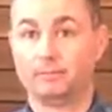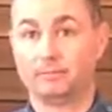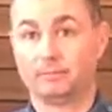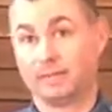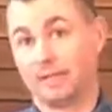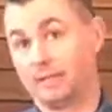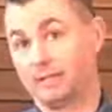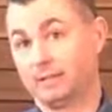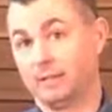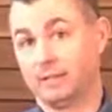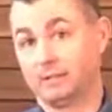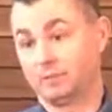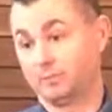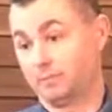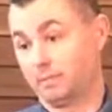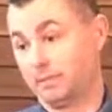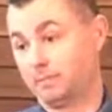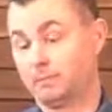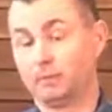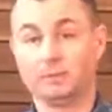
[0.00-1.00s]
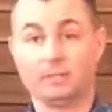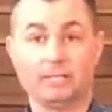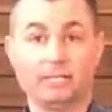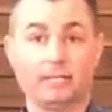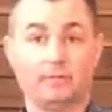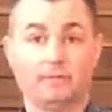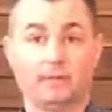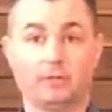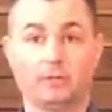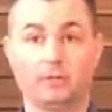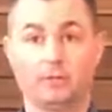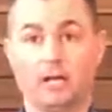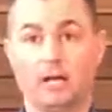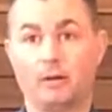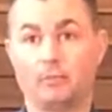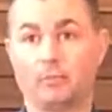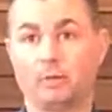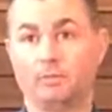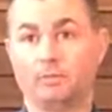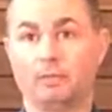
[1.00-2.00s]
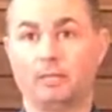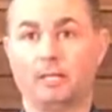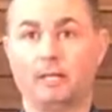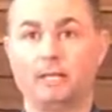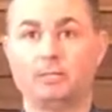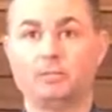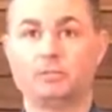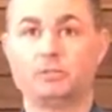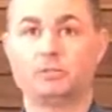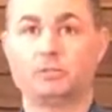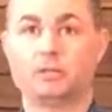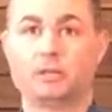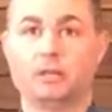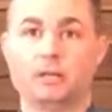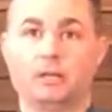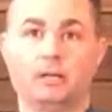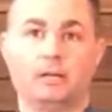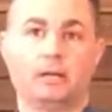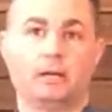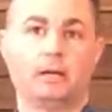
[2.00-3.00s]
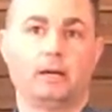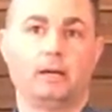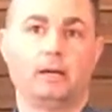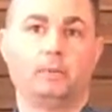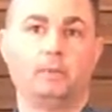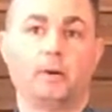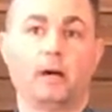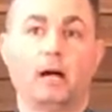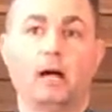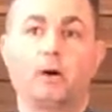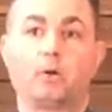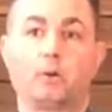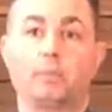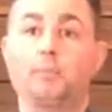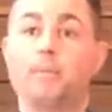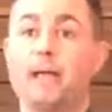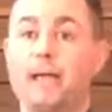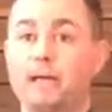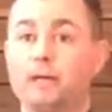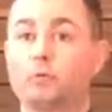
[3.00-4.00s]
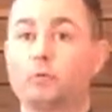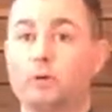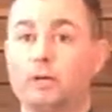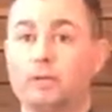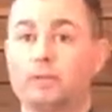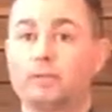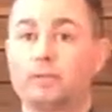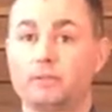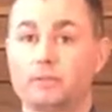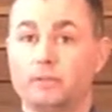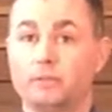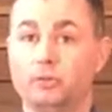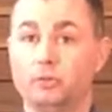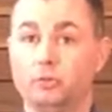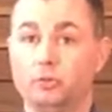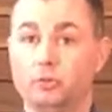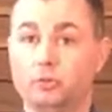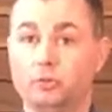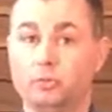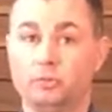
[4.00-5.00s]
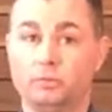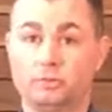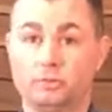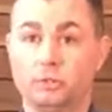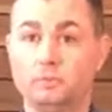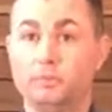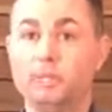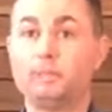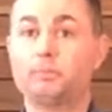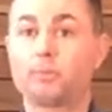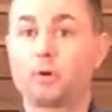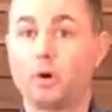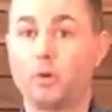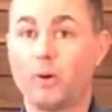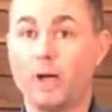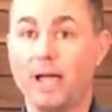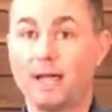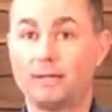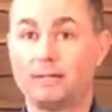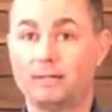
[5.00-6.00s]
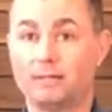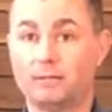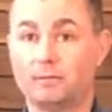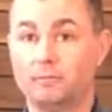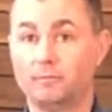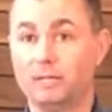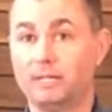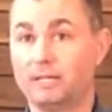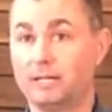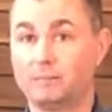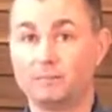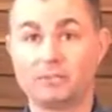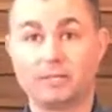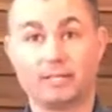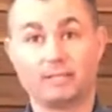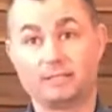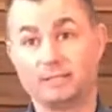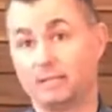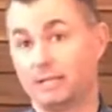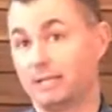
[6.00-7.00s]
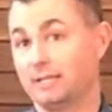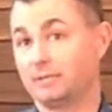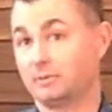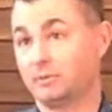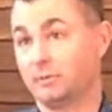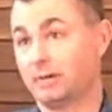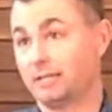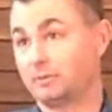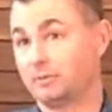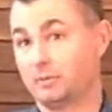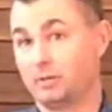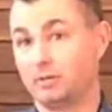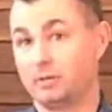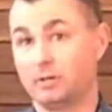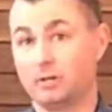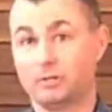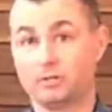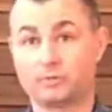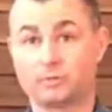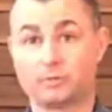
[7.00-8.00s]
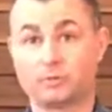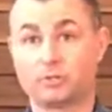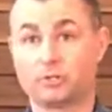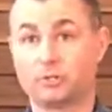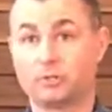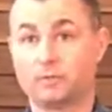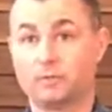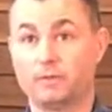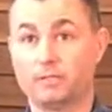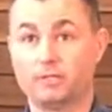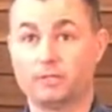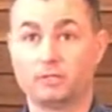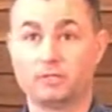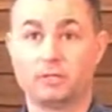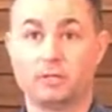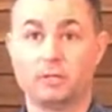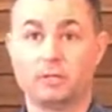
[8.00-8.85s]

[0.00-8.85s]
As people leave and they're not replaced, our bandwidth to be proactive becomes less and less. They're answering calls for service.